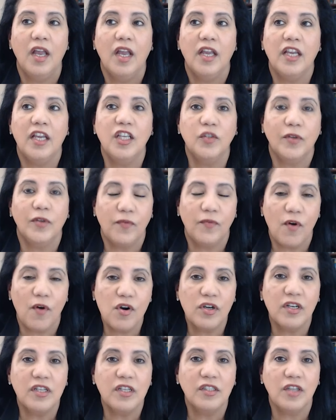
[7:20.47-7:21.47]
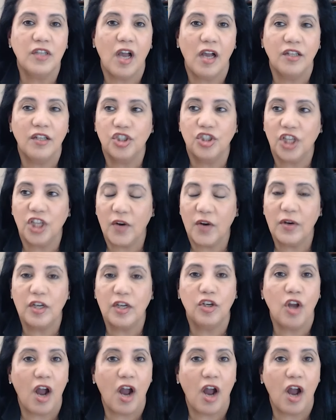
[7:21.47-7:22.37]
is we focus on sharing